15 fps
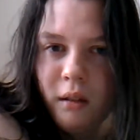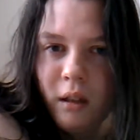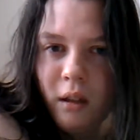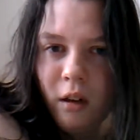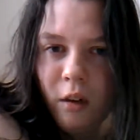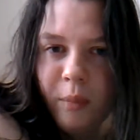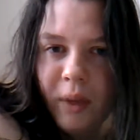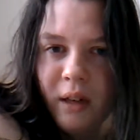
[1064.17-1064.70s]

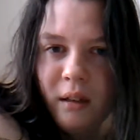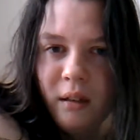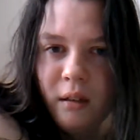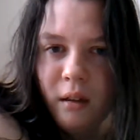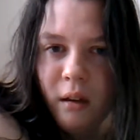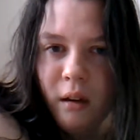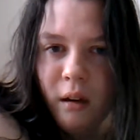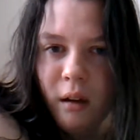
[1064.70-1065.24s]
it all meant
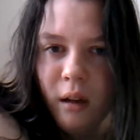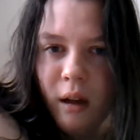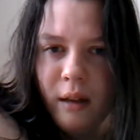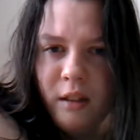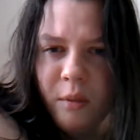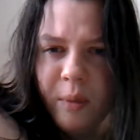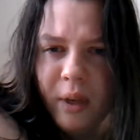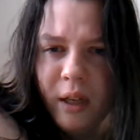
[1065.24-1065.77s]
a lot
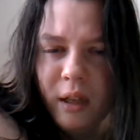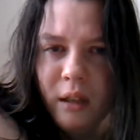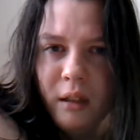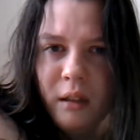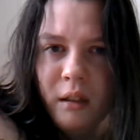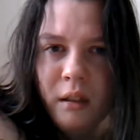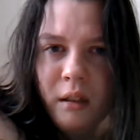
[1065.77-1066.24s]
to me. And